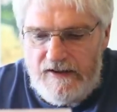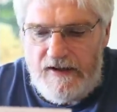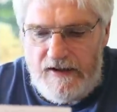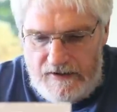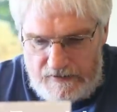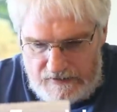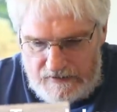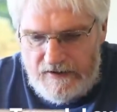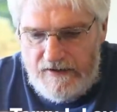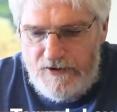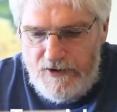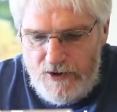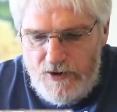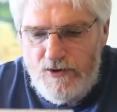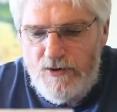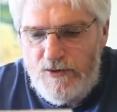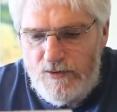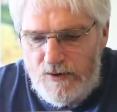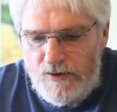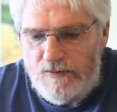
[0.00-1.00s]
that
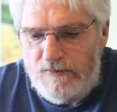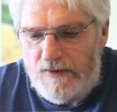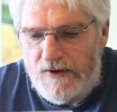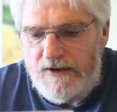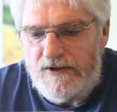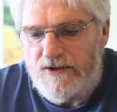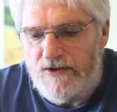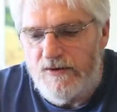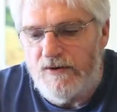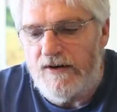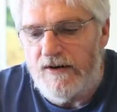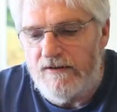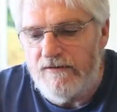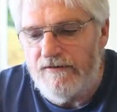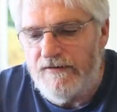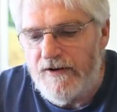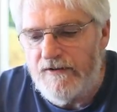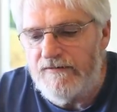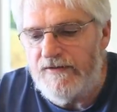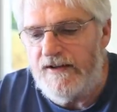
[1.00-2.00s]
you will bring
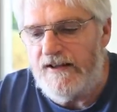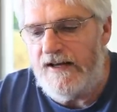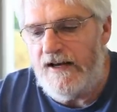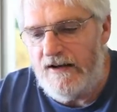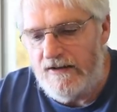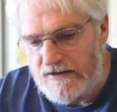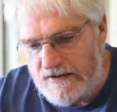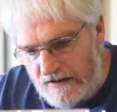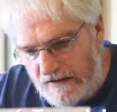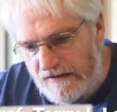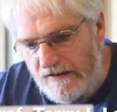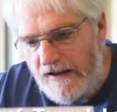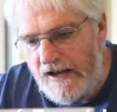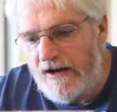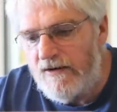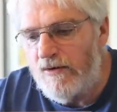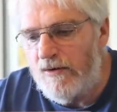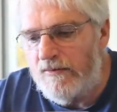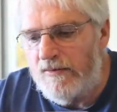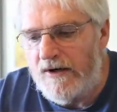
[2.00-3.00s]
$250,000 and they
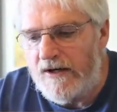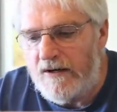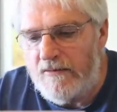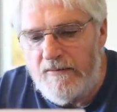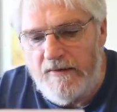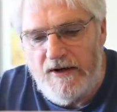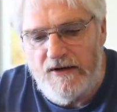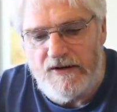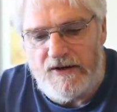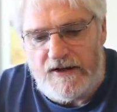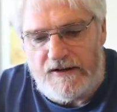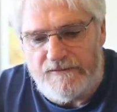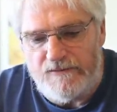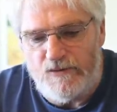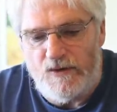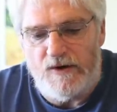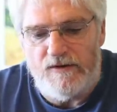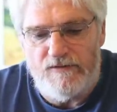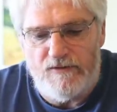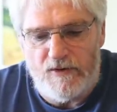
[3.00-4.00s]
will bring $1 million,
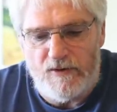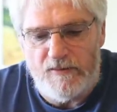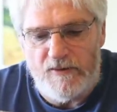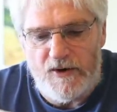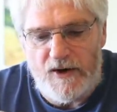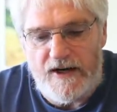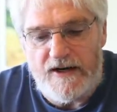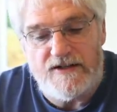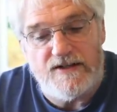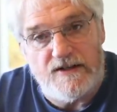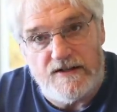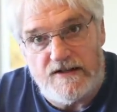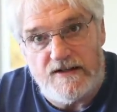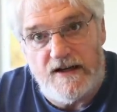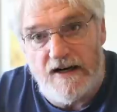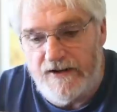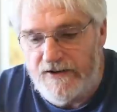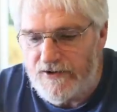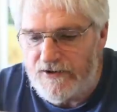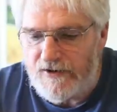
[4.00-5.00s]
one former agent said
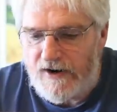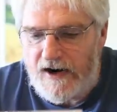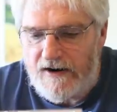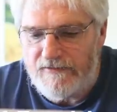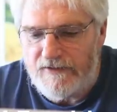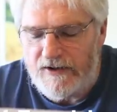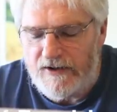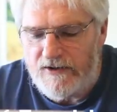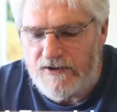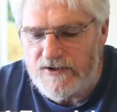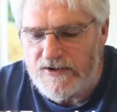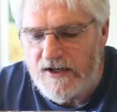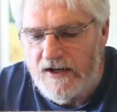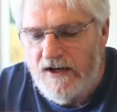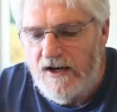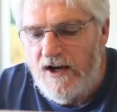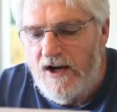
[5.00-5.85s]
of the traffickers.